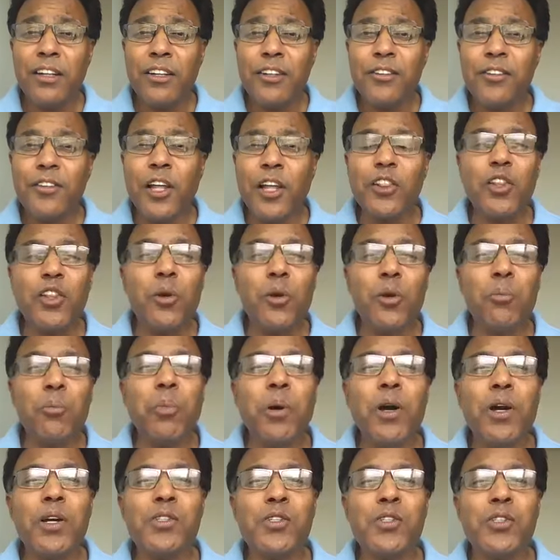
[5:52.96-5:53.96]
that the
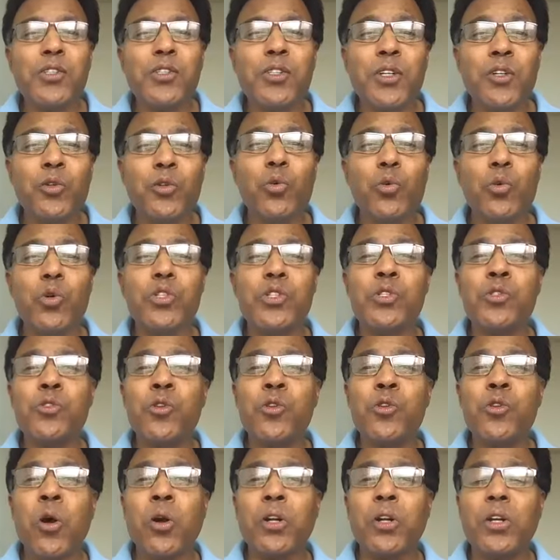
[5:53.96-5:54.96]
person who is
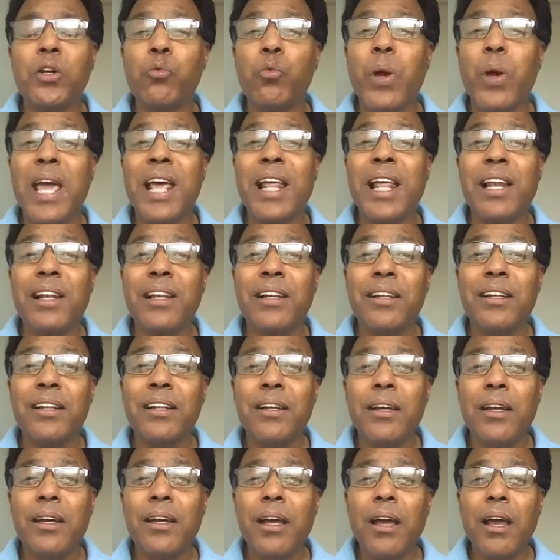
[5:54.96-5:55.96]
not well
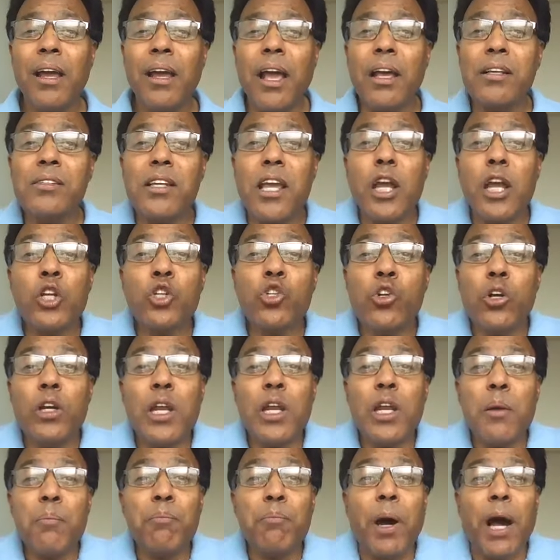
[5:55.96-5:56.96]
has
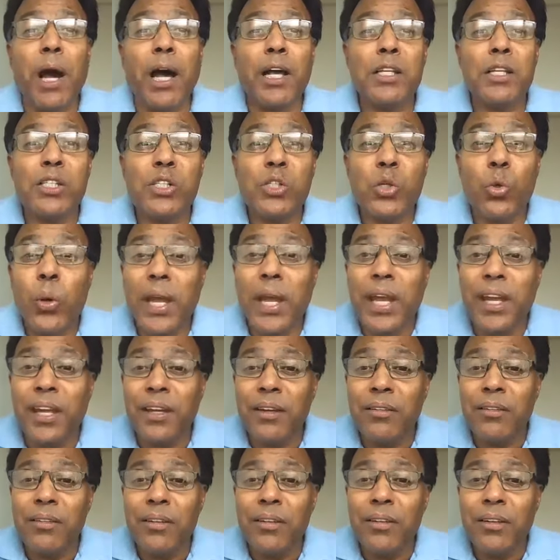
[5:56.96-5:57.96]
actually passed away.
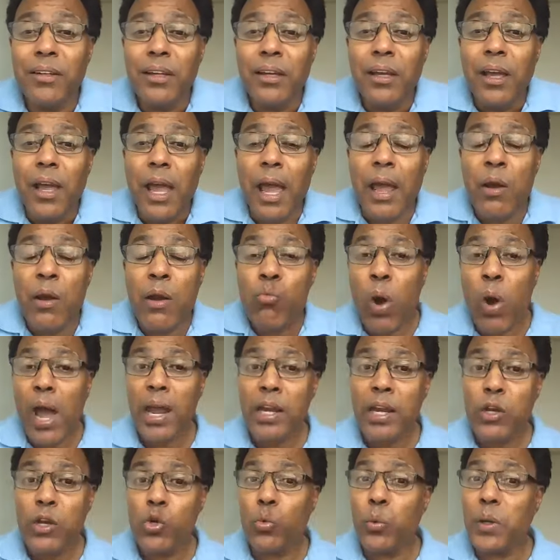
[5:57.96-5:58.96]
And
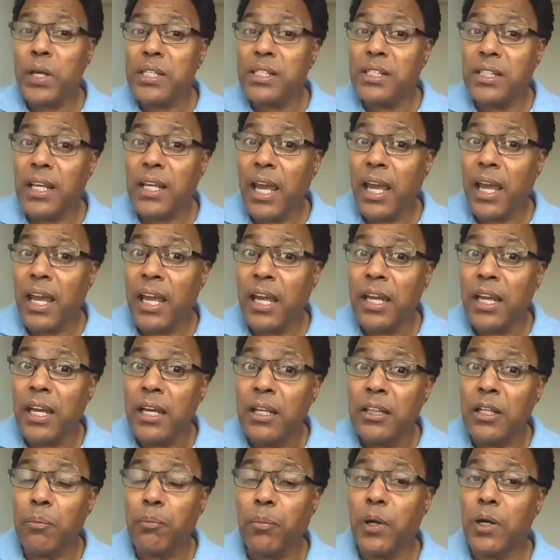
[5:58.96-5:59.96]
why do we say
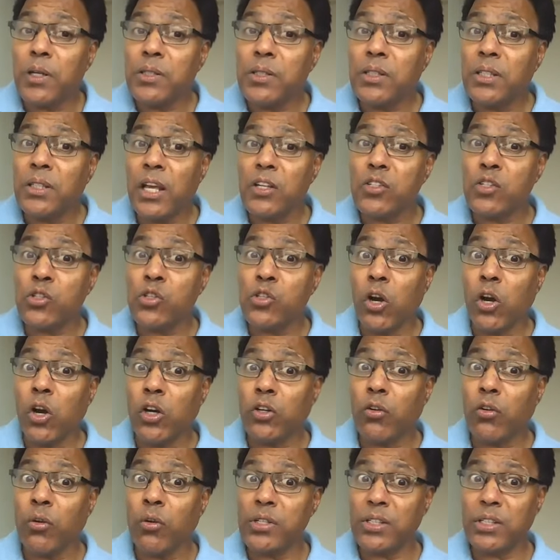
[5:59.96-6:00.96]
the person has
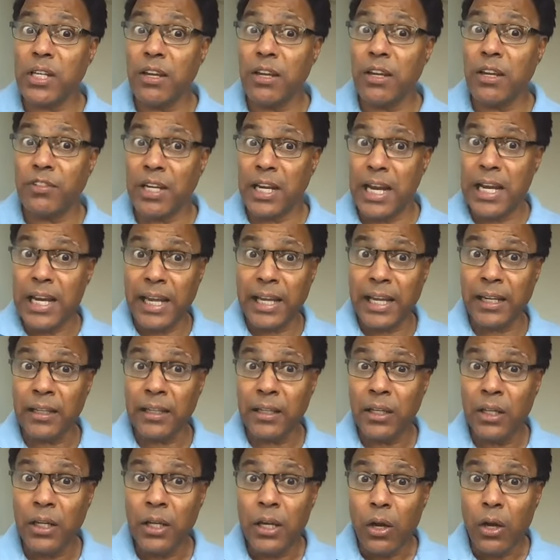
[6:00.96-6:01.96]
not received
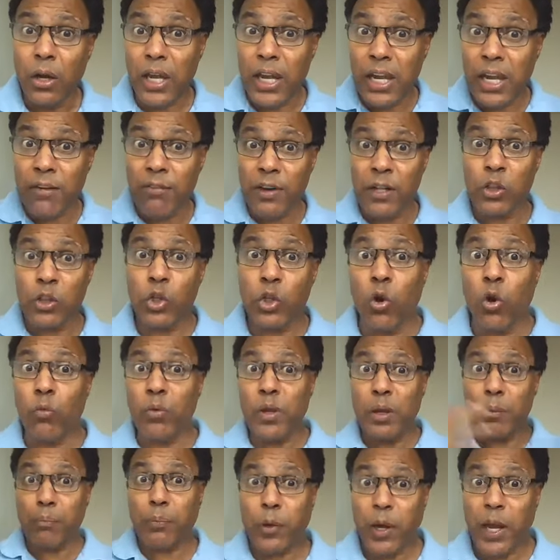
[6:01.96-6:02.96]
healing? Even though
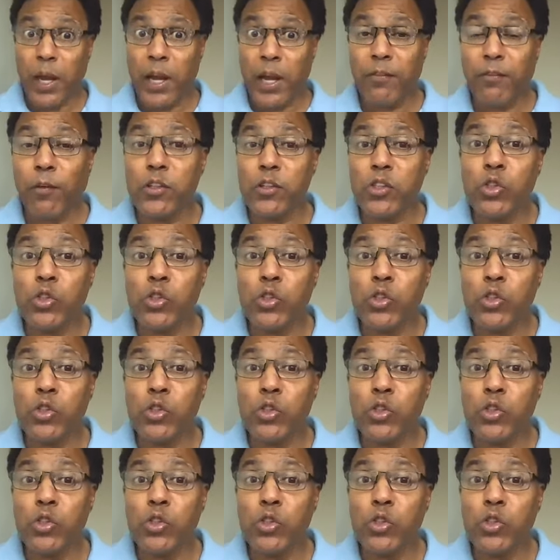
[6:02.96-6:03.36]
we prayed for